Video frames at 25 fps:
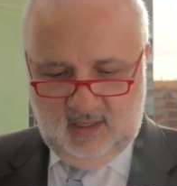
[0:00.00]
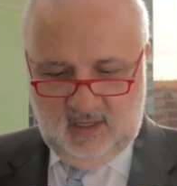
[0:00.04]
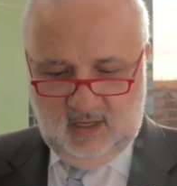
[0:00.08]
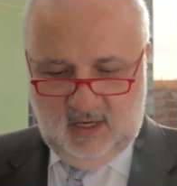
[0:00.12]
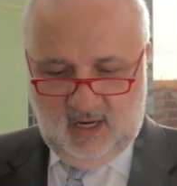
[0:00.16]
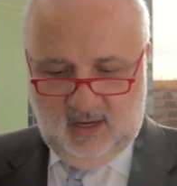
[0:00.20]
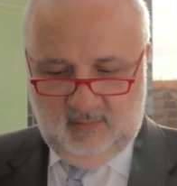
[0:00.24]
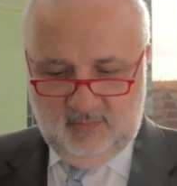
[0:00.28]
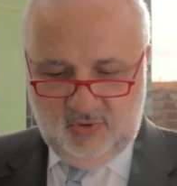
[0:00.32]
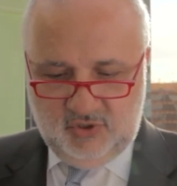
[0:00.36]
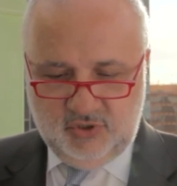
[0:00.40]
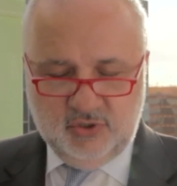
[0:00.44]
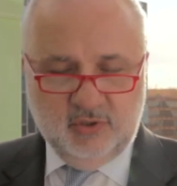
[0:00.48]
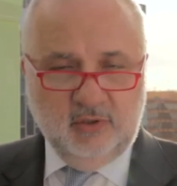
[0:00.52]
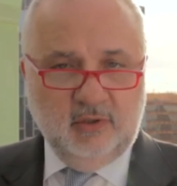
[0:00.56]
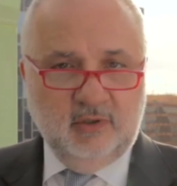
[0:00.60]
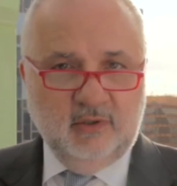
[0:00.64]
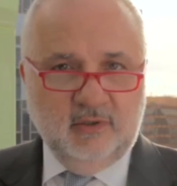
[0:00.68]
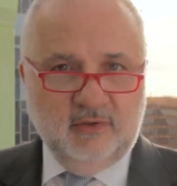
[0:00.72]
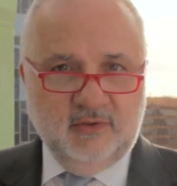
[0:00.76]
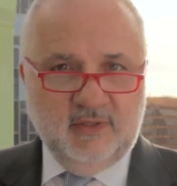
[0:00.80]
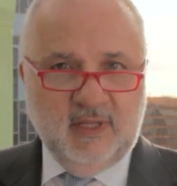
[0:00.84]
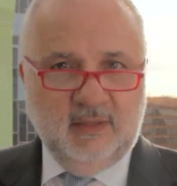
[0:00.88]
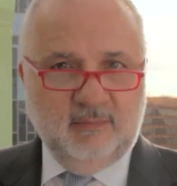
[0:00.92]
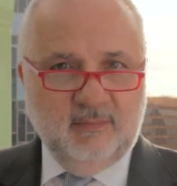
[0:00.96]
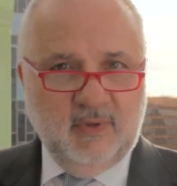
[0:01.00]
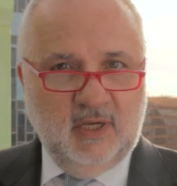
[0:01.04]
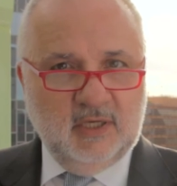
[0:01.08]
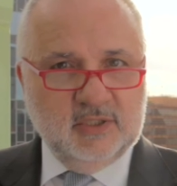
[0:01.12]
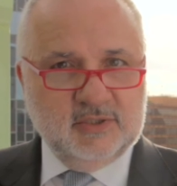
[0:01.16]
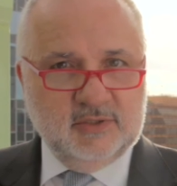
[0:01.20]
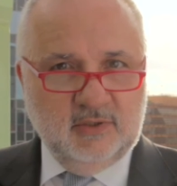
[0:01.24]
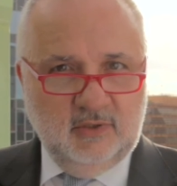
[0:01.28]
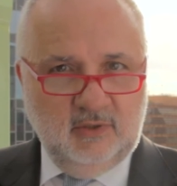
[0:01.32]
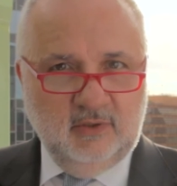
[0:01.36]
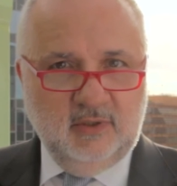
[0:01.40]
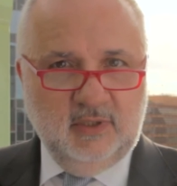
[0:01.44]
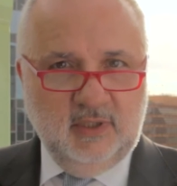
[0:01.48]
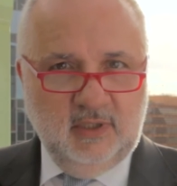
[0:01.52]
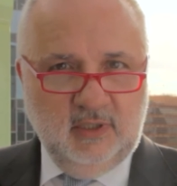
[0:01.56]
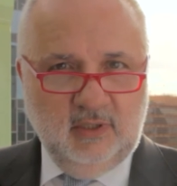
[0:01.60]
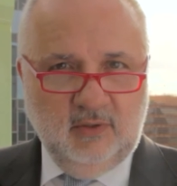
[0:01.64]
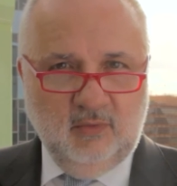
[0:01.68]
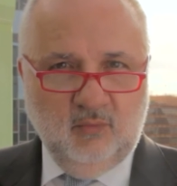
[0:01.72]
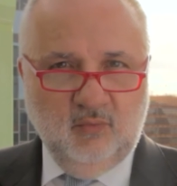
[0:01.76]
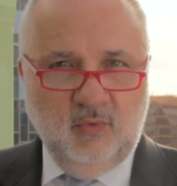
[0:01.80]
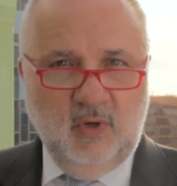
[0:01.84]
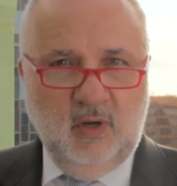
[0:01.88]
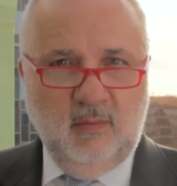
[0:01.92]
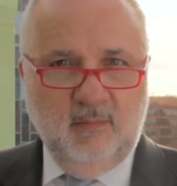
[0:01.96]
I'm sure that Barcelona
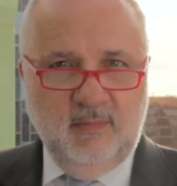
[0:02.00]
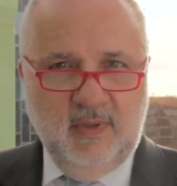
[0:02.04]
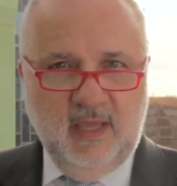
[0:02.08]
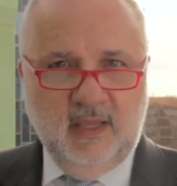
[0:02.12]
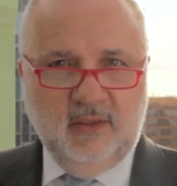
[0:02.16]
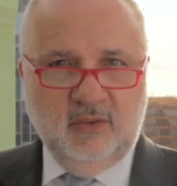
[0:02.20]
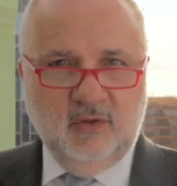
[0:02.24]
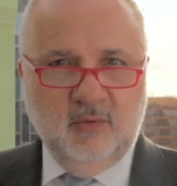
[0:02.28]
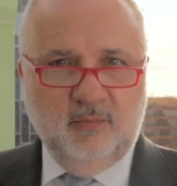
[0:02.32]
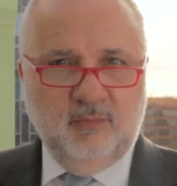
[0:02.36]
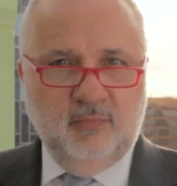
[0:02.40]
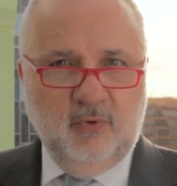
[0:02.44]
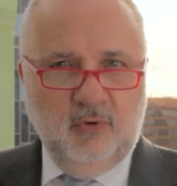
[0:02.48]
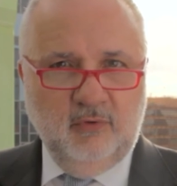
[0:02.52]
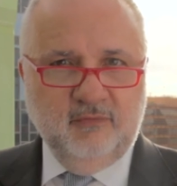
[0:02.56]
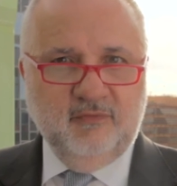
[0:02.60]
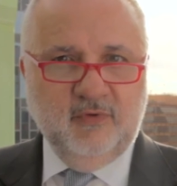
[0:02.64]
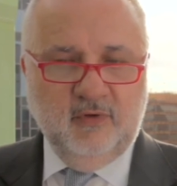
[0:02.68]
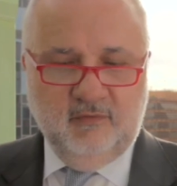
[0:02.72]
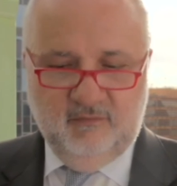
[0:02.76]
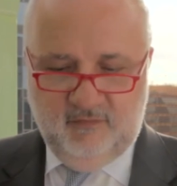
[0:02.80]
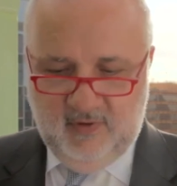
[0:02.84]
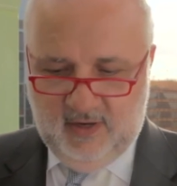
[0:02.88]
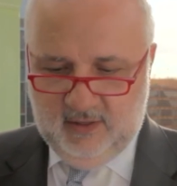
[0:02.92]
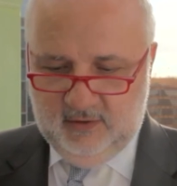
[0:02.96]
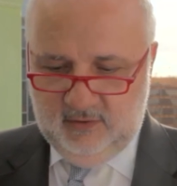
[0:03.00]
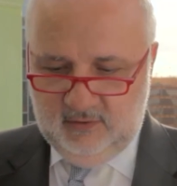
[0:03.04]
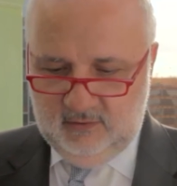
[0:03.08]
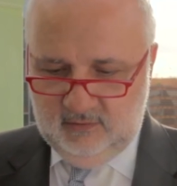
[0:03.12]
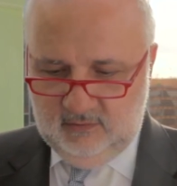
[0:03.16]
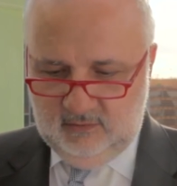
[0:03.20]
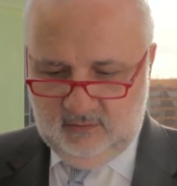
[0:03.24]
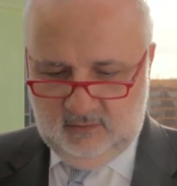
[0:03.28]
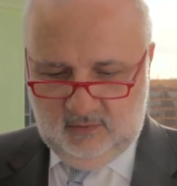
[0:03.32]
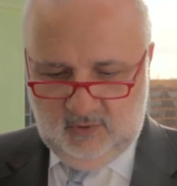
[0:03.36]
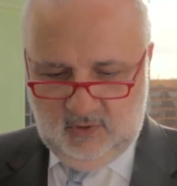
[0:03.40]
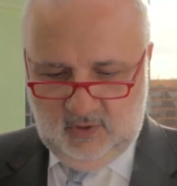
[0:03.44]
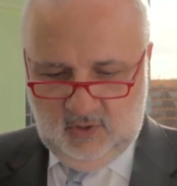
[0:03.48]
will make the perfect venue